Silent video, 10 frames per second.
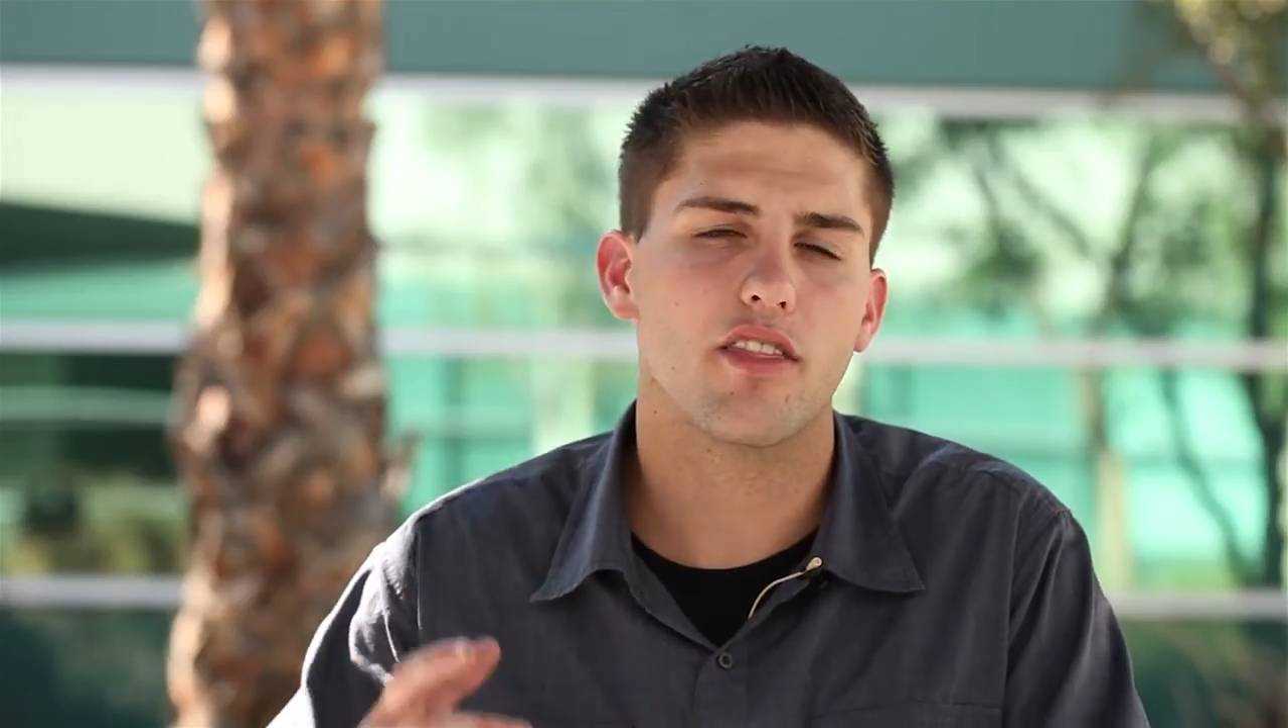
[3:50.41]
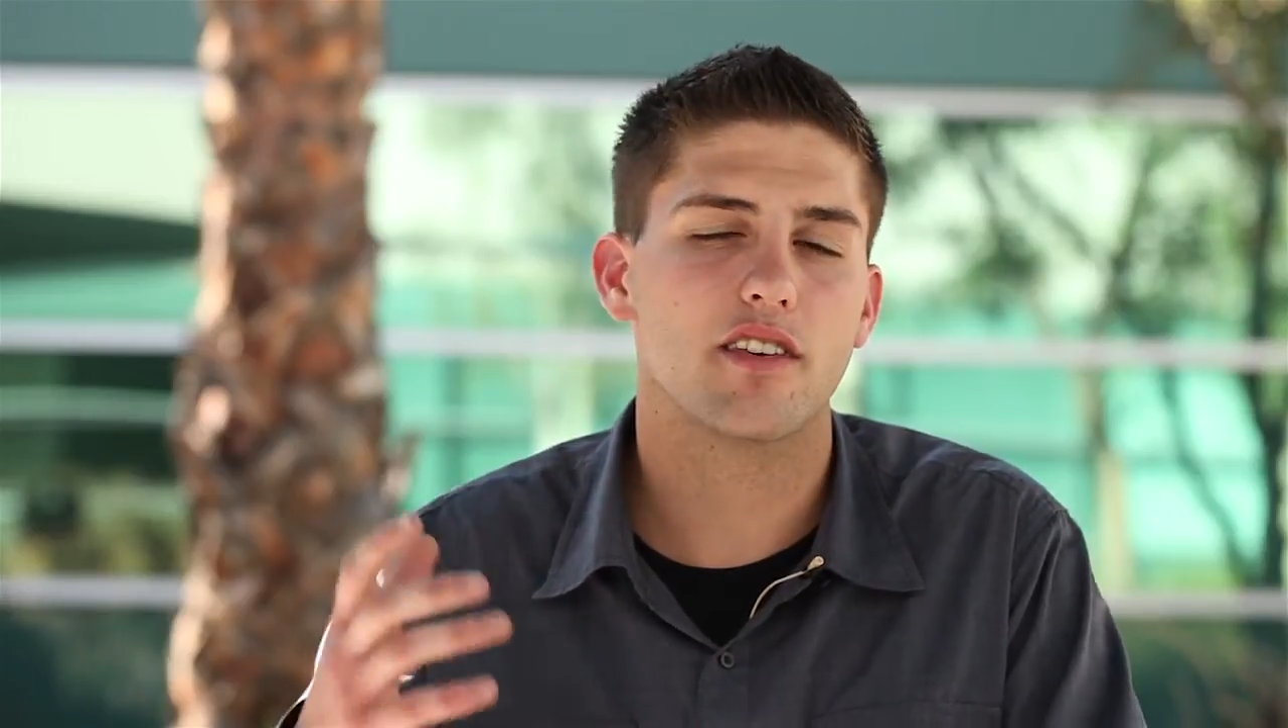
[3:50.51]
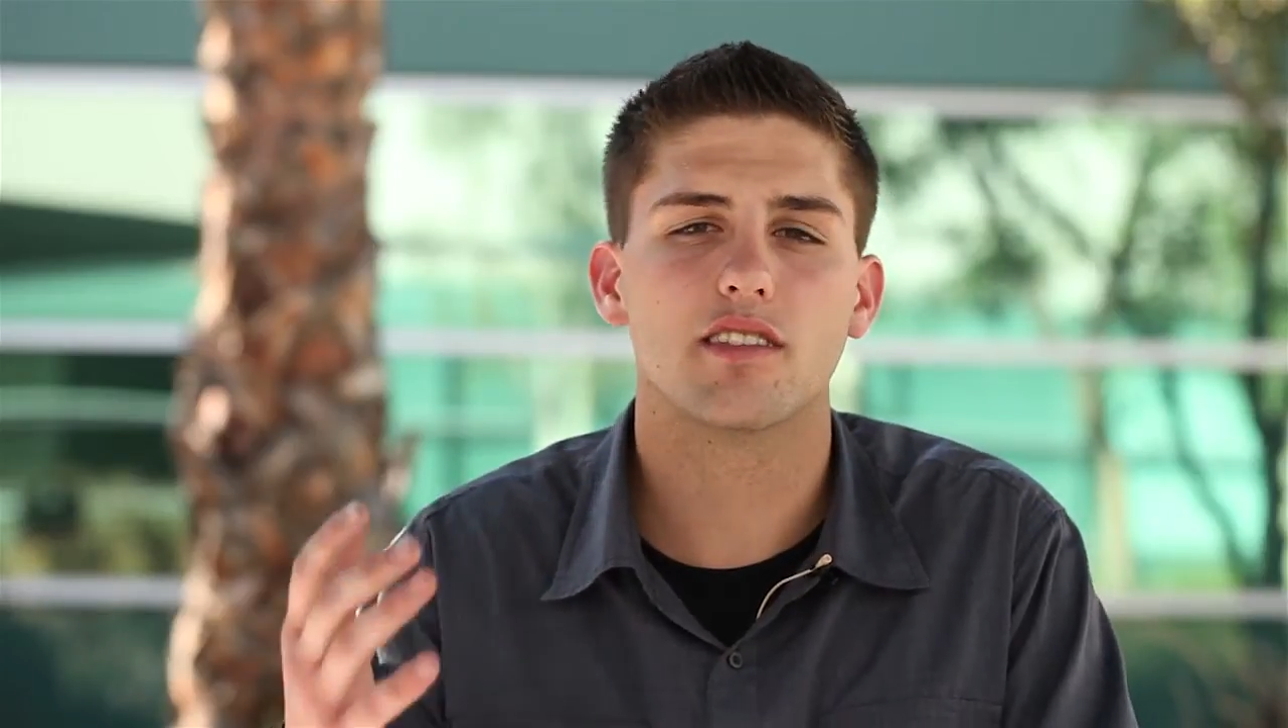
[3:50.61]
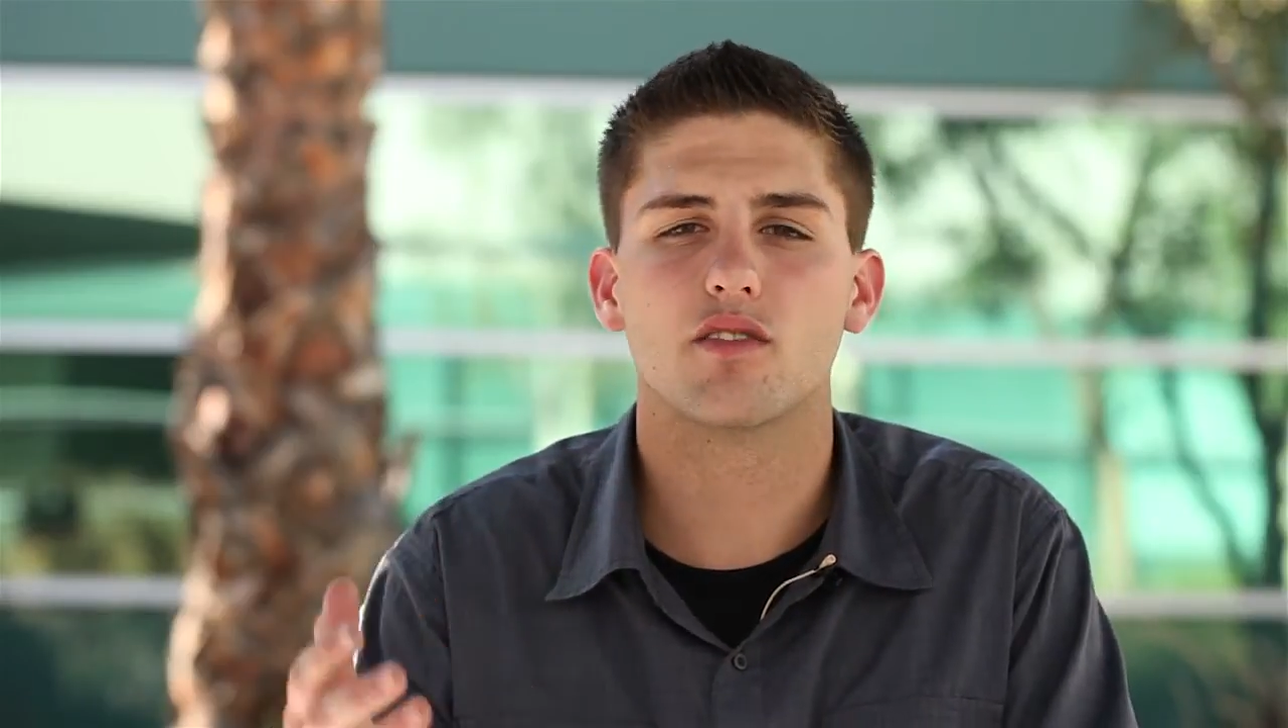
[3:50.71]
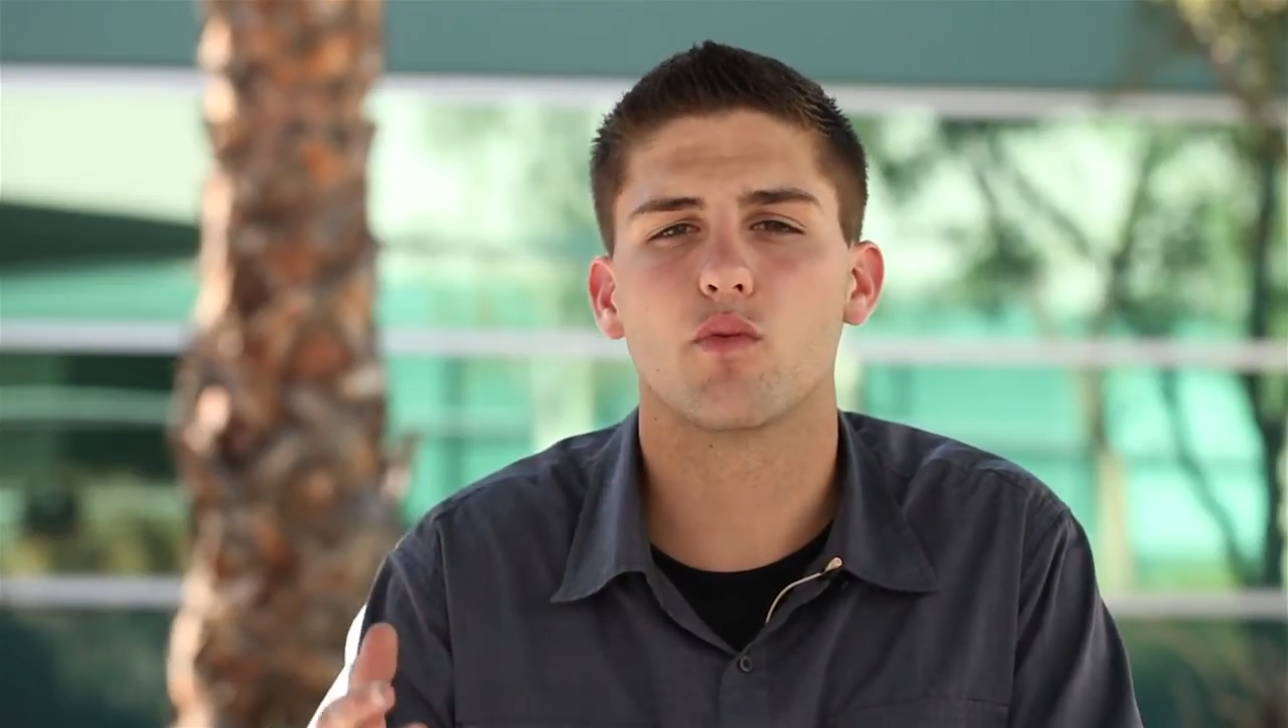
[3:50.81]

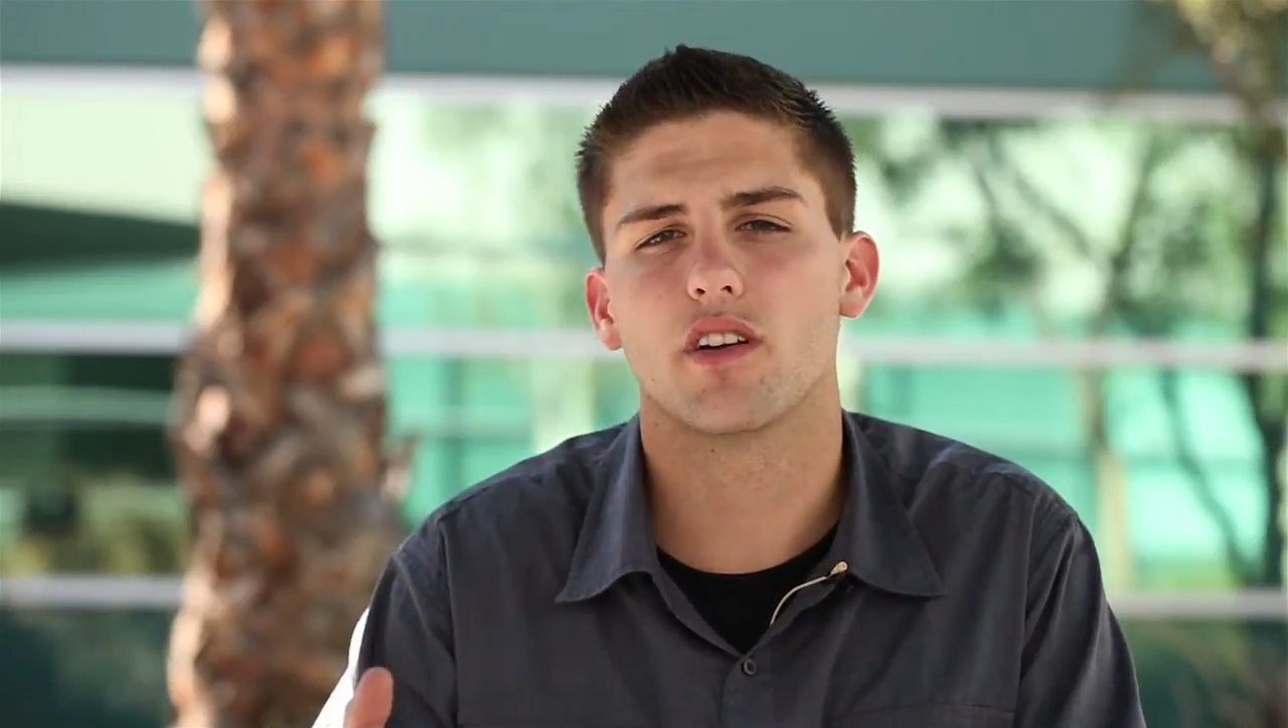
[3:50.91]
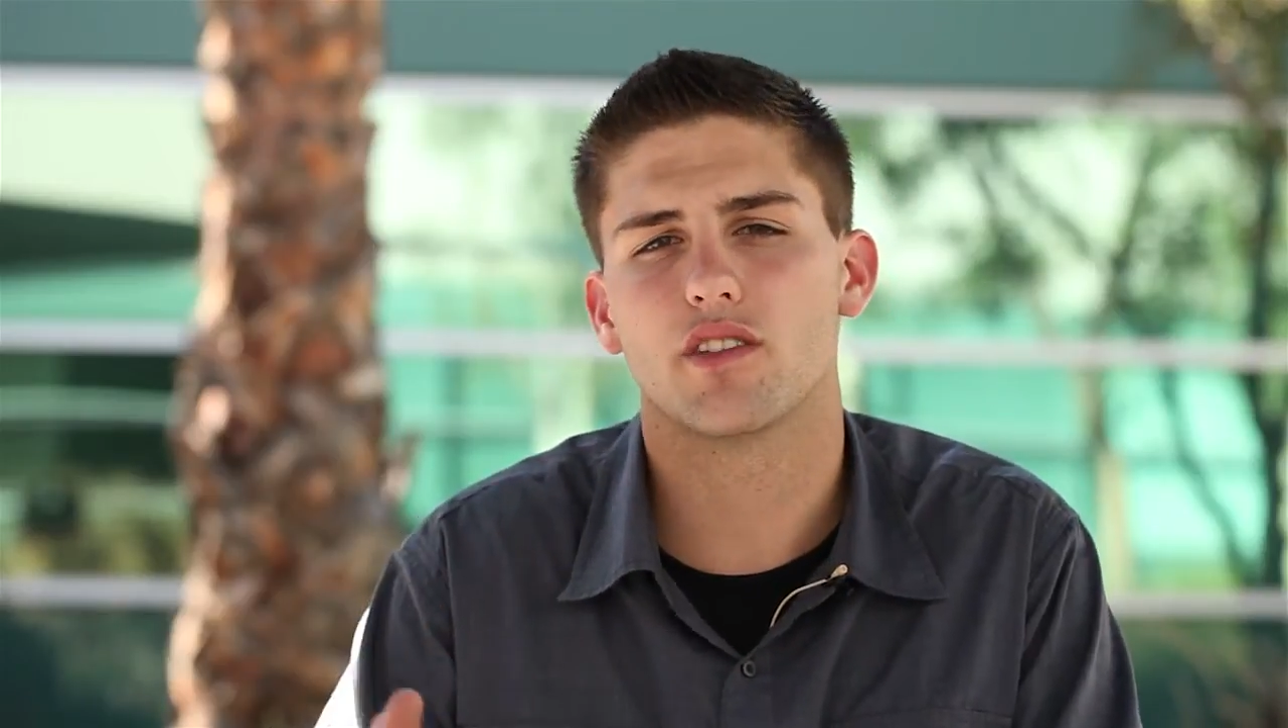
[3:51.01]
this is what